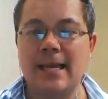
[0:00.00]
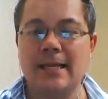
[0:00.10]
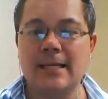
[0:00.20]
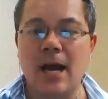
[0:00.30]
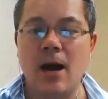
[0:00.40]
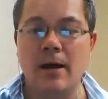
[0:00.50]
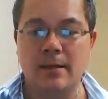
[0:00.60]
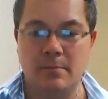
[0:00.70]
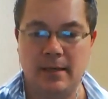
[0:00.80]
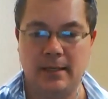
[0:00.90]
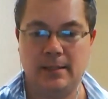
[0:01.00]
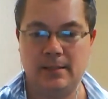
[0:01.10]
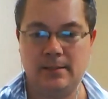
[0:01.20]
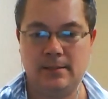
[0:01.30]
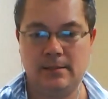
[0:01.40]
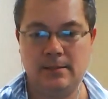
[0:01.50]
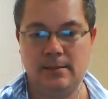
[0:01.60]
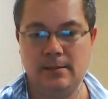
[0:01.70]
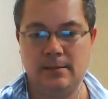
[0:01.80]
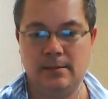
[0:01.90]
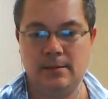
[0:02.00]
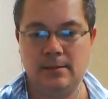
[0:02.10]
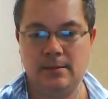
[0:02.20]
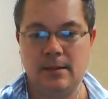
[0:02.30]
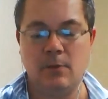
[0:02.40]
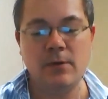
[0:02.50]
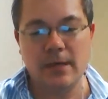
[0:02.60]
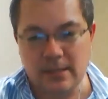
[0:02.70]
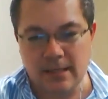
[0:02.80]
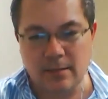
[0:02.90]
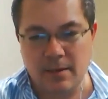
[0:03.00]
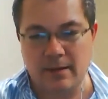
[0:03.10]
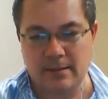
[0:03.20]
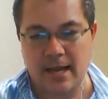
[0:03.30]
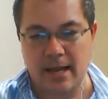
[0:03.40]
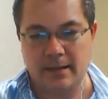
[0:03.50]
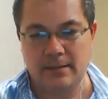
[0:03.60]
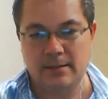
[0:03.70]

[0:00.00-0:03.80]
economy? I want you to think about that.